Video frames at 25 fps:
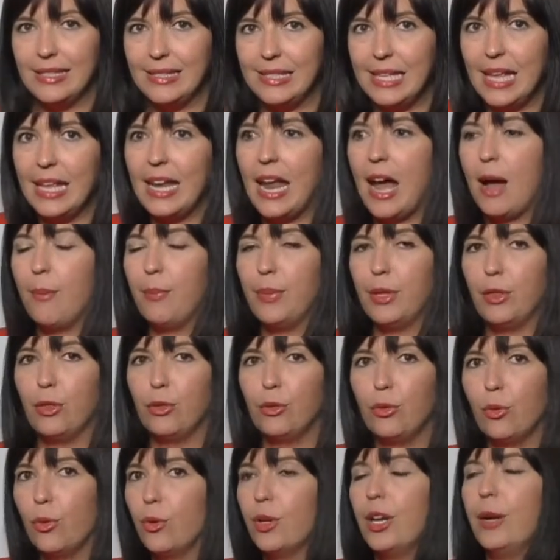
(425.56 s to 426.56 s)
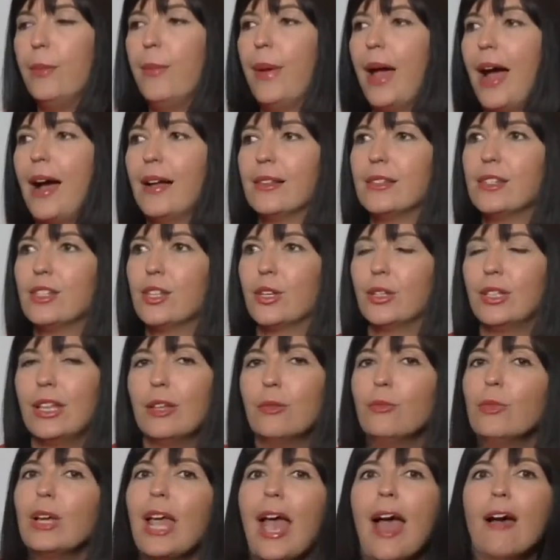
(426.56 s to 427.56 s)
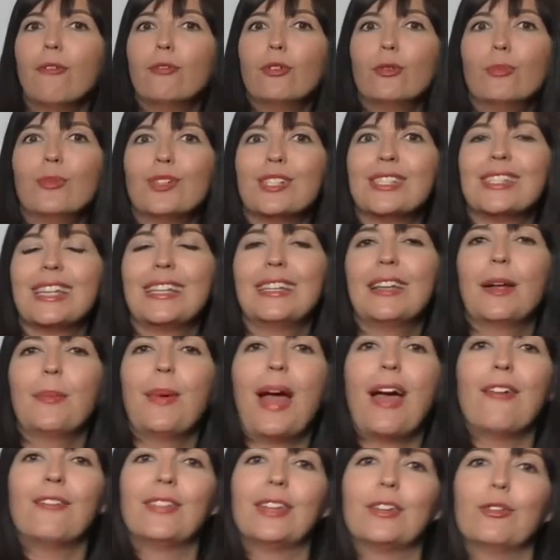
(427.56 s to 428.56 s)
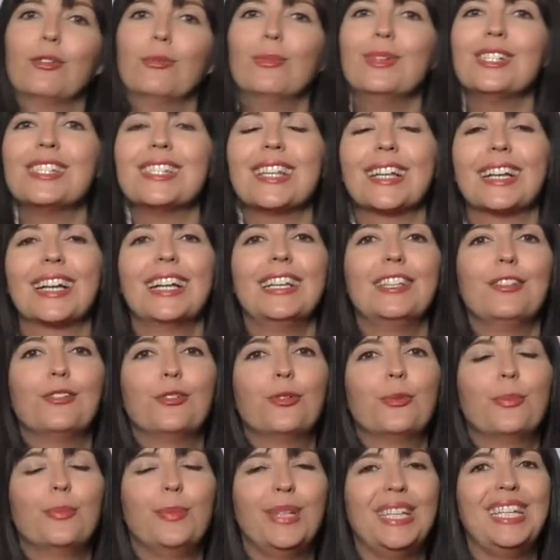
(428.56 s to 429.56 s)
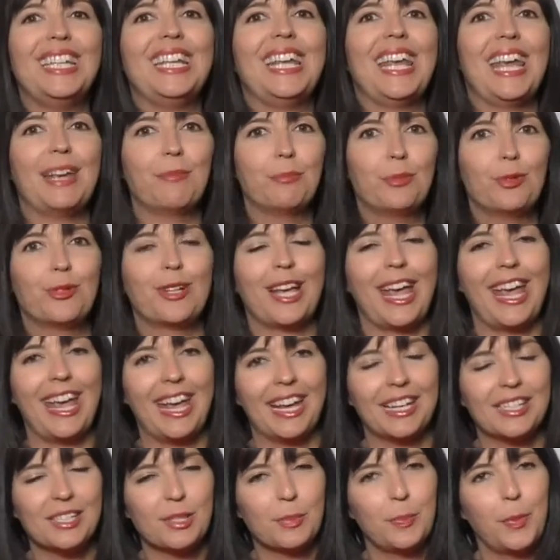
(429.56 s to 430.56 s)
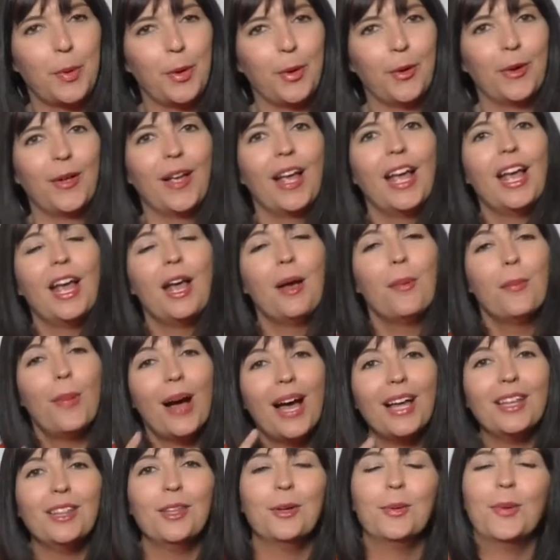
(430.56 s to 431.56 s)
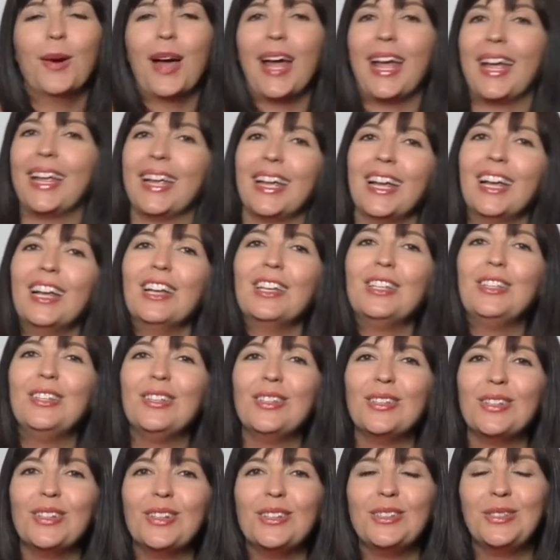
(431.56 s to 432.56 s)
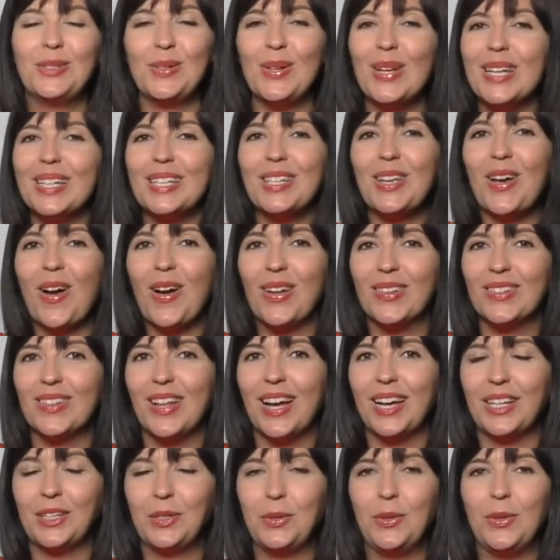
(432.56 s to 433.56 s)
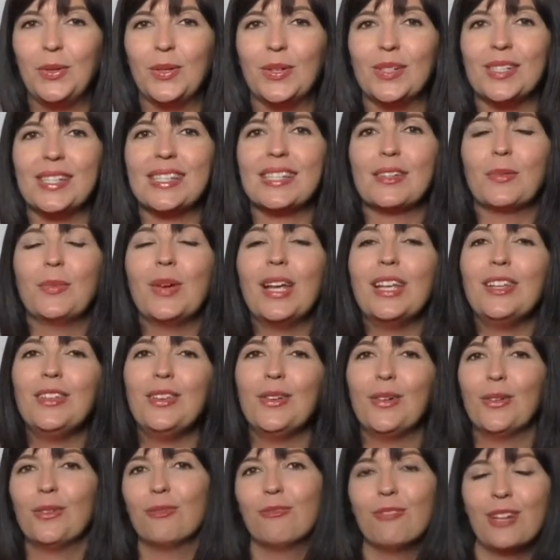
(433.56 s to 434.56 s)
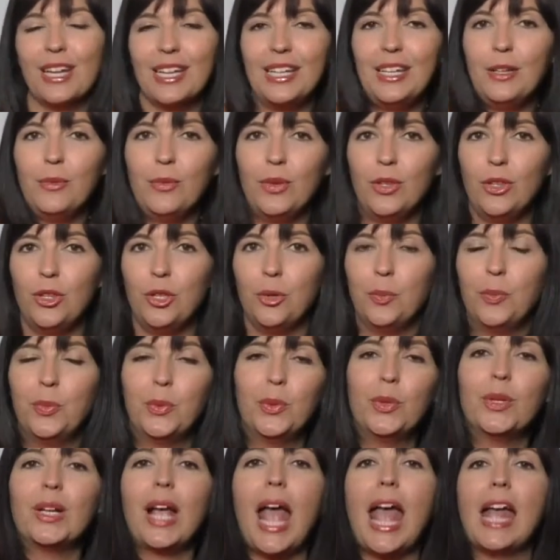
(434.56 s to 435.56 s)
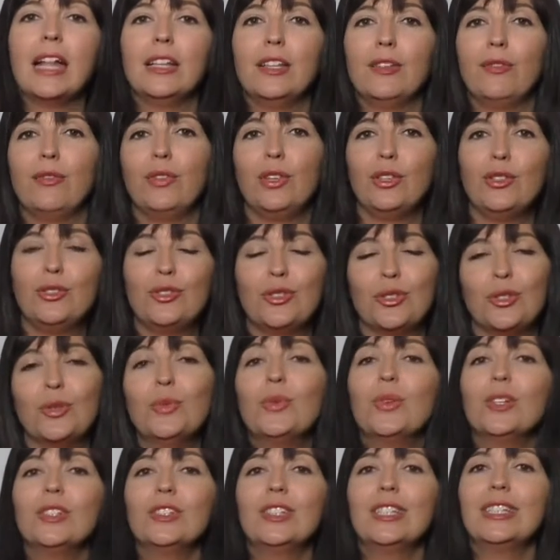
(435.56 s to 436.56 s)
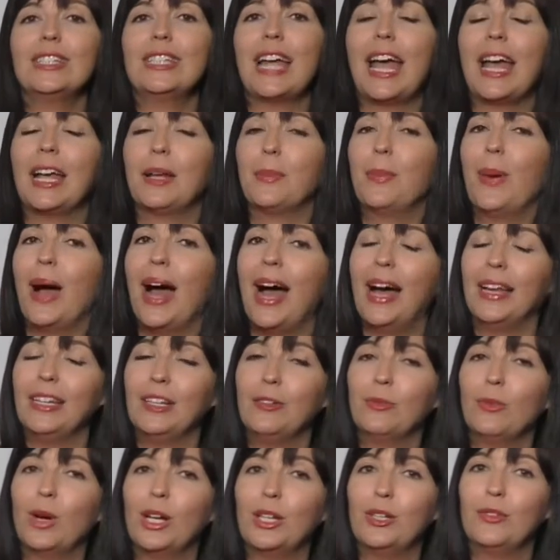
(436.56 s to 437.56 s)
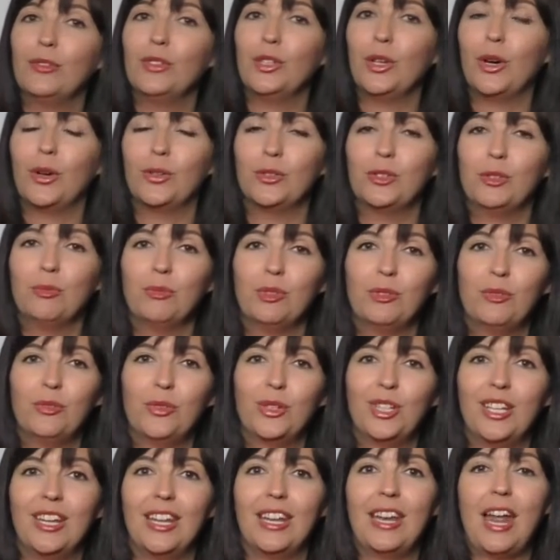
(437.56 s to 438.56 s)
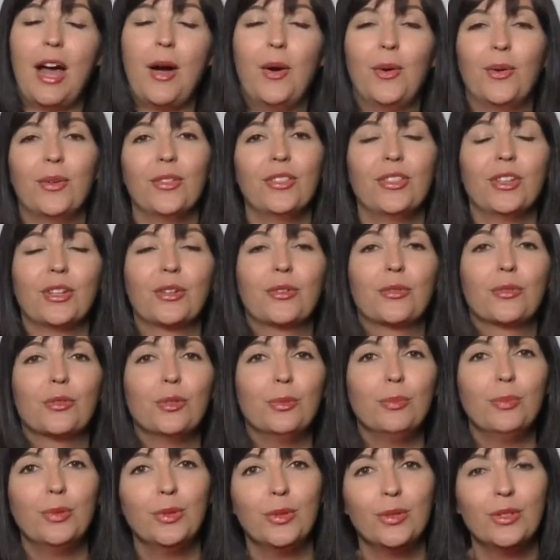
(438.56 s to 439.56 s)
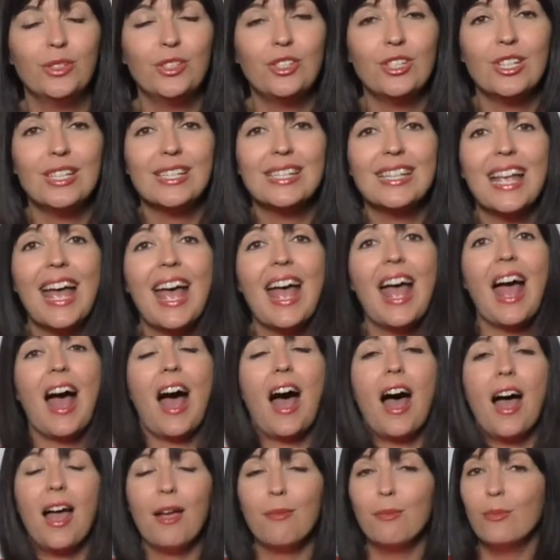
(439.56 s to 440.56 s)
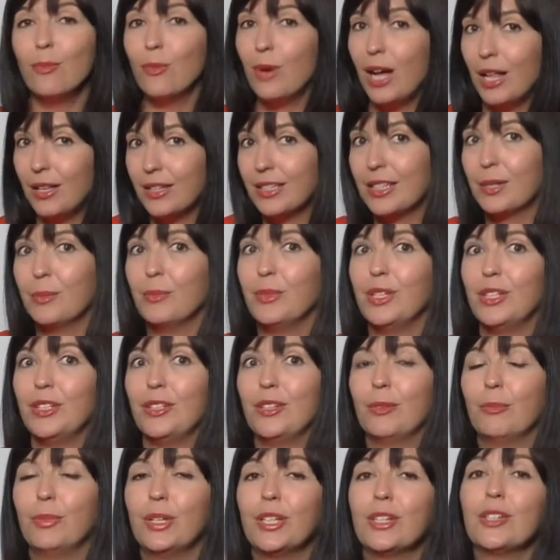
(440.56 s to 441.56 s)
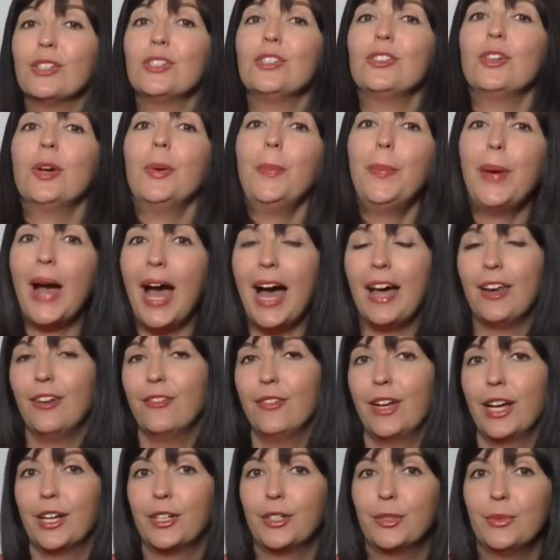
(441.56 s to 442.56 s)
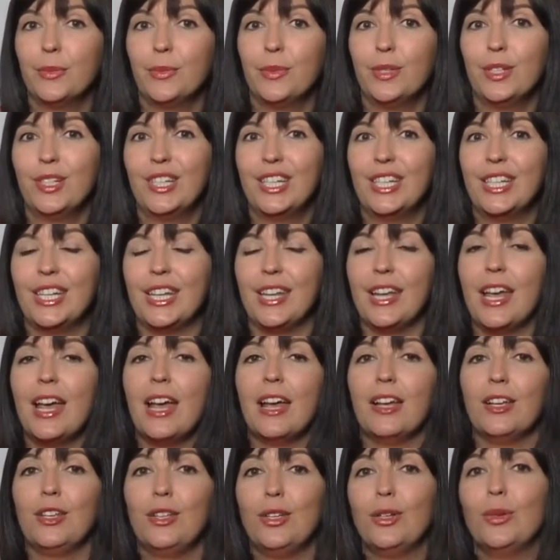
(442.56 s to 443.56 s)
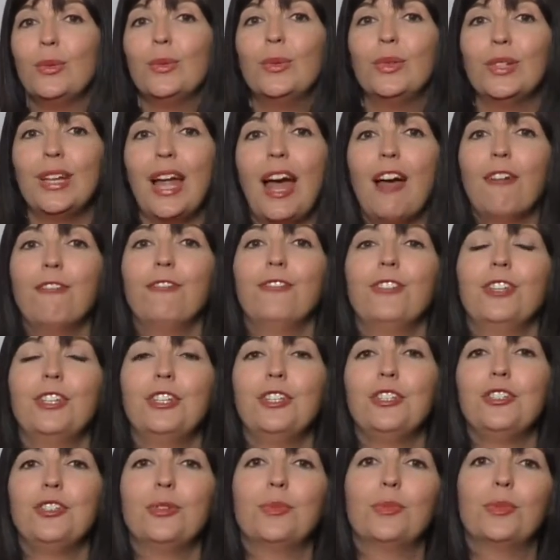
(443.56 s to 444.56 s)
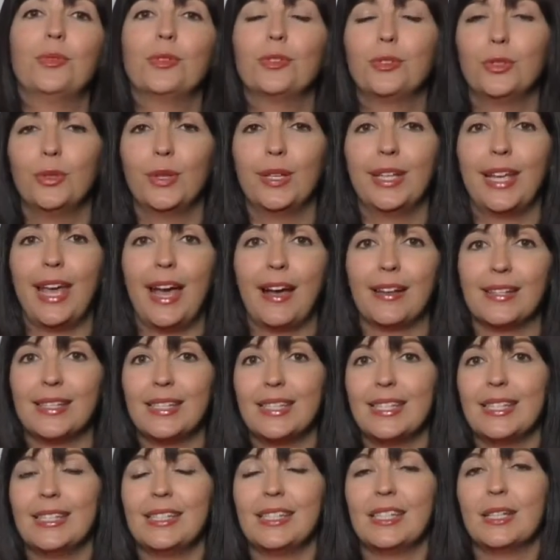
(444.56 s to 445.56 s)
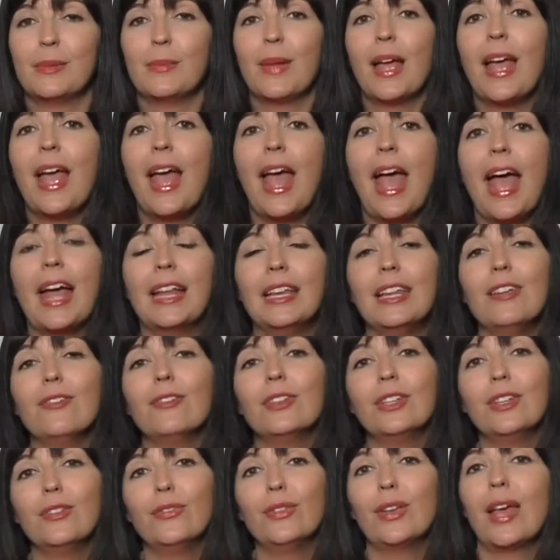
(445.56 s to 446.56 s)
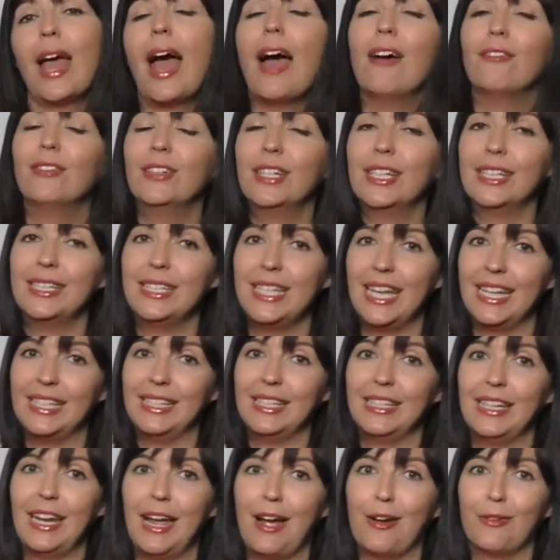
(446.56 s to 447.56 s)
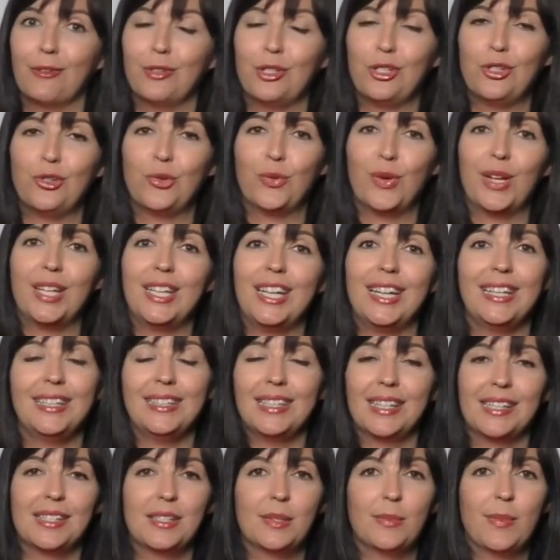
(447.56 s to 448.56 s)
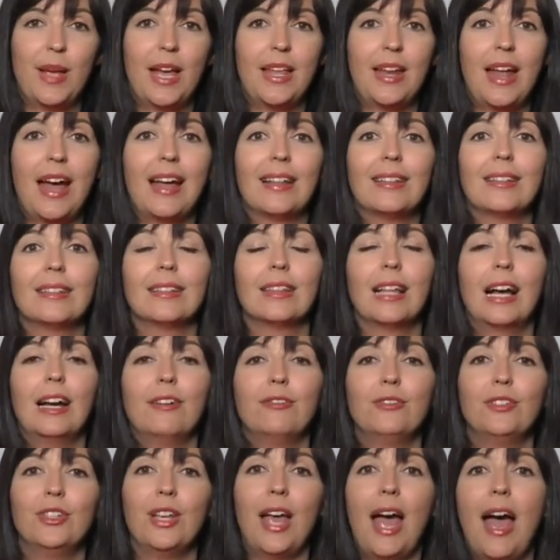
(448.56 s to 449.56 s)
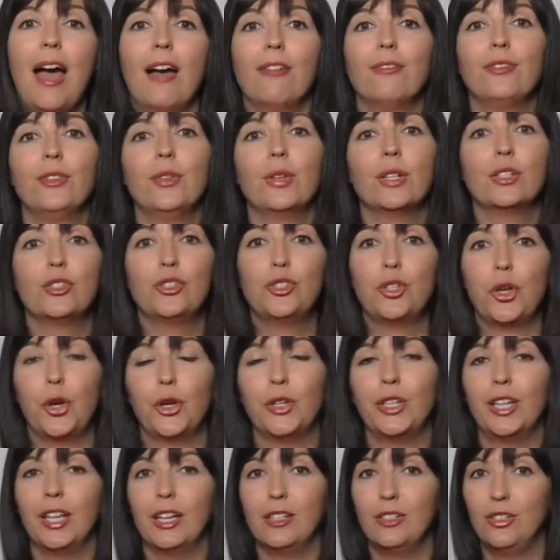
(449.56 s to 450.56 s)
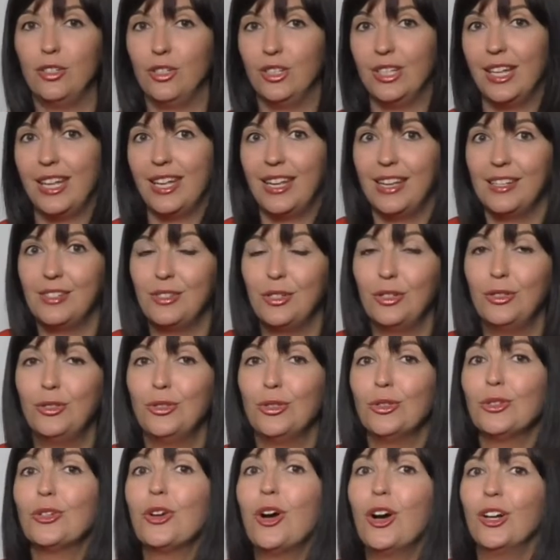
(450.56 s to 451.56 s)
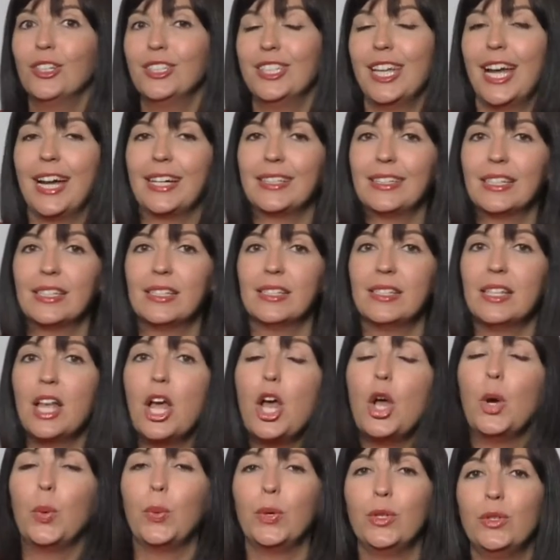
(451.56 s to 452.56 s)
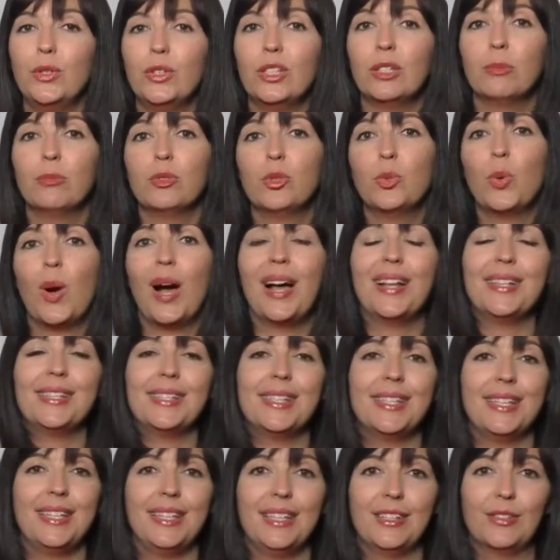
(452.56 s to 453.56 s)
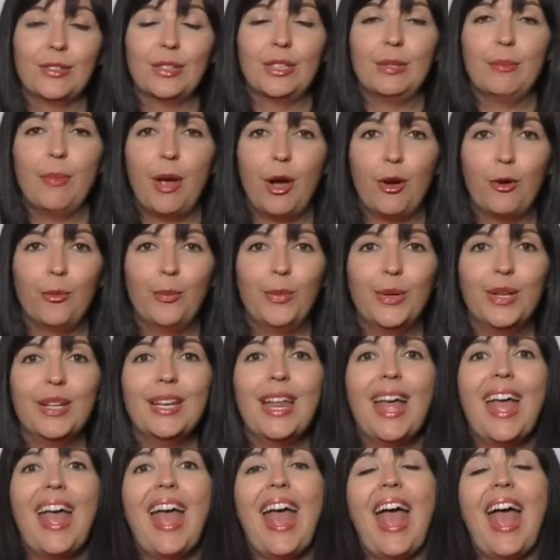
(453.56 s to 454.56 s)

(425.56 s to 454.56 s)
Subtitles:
set up and thought about. So then we end up having almost like a little mini book expo. By the way, you doing the online course, when you're ready with your book, and if you do want to take part in one of the Ultimate 48-Hour Author group launches, I'm welcoming you, because you're part of our community. You would have finished your book doing our system, and even if you haven't attended our retreat, it doesn't matter. I'd love to have you and showcase you there. So do contact us. We do them twice a year in Melbourne,